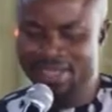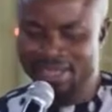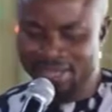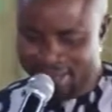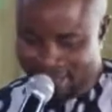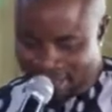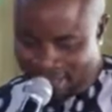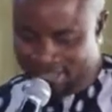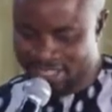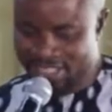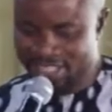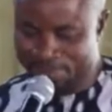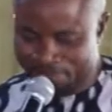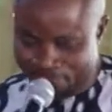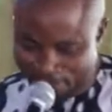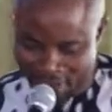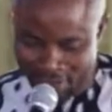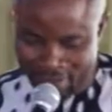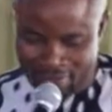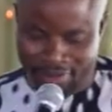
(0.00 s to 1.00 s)
Let this
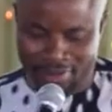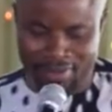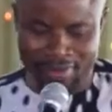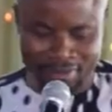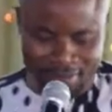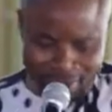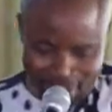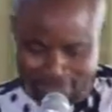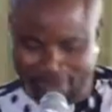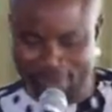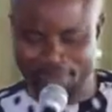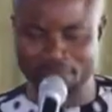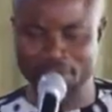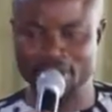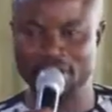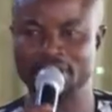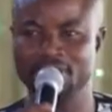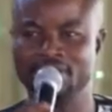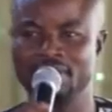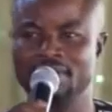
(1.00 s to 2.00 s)
pain relieve
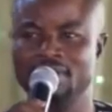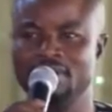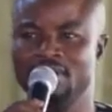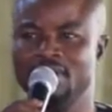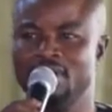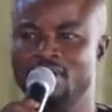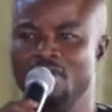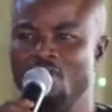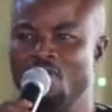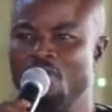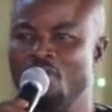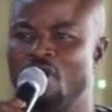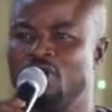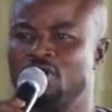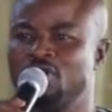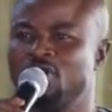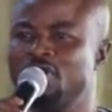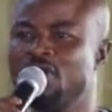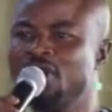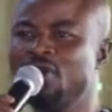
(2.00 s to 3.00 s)
me." But
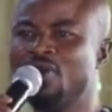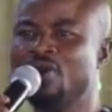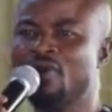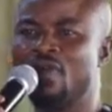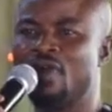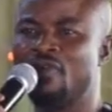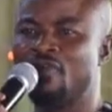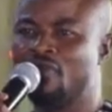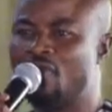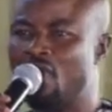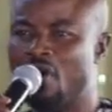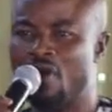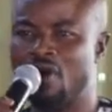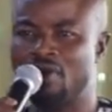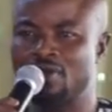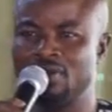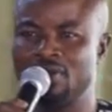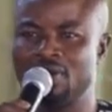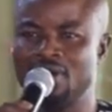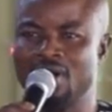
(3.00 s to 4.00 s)
to the glory of God,
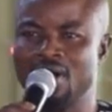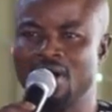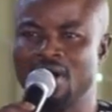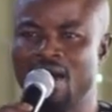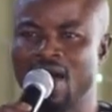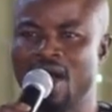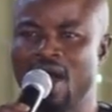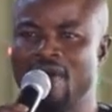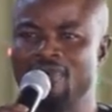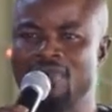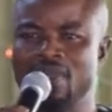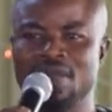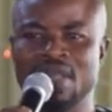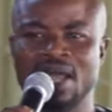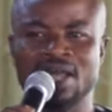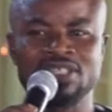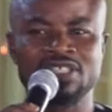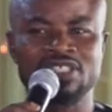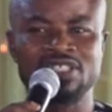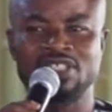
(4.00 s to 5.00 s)
after
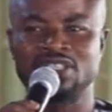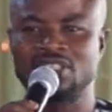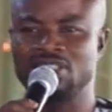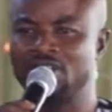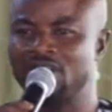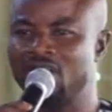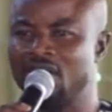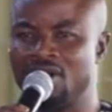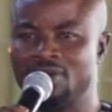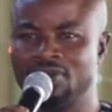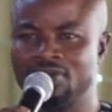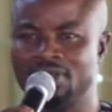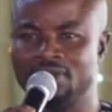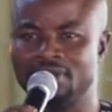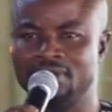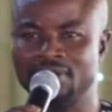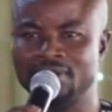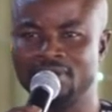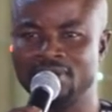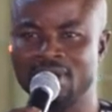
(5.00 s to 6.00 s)
that
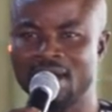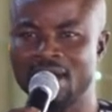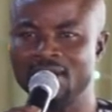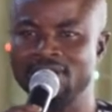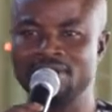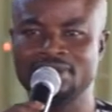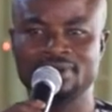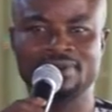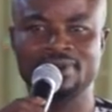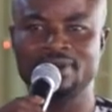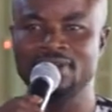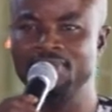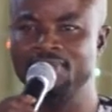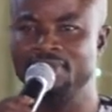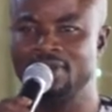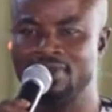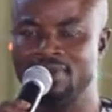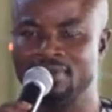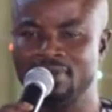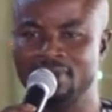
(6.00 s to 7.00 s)
shouting and
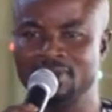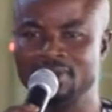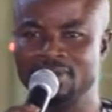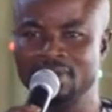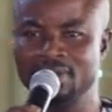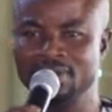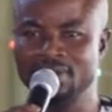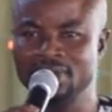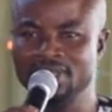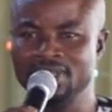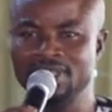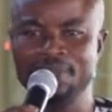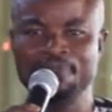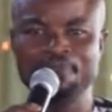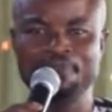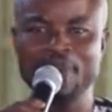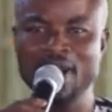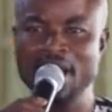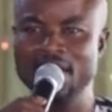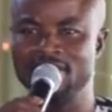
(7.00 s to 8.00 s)
screaming, the
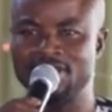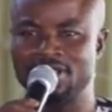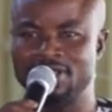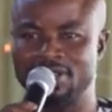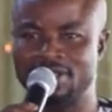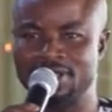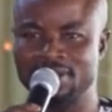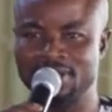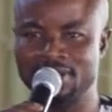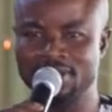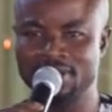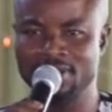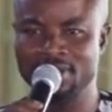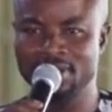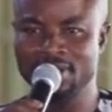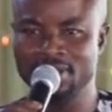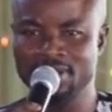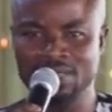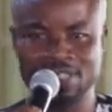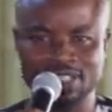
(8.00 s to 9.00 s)
pains
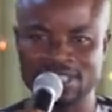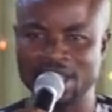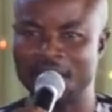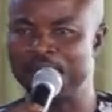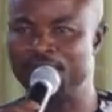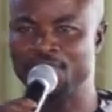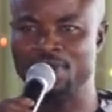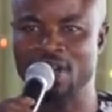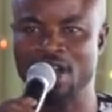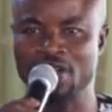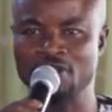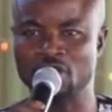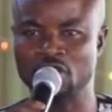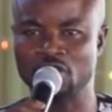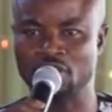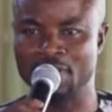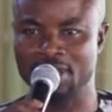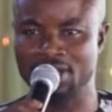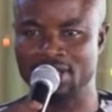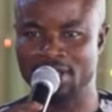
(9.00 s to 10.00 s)
disappeared
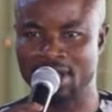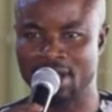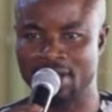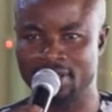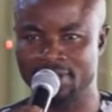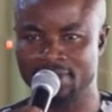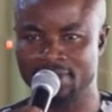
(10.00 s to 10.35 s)
automatically.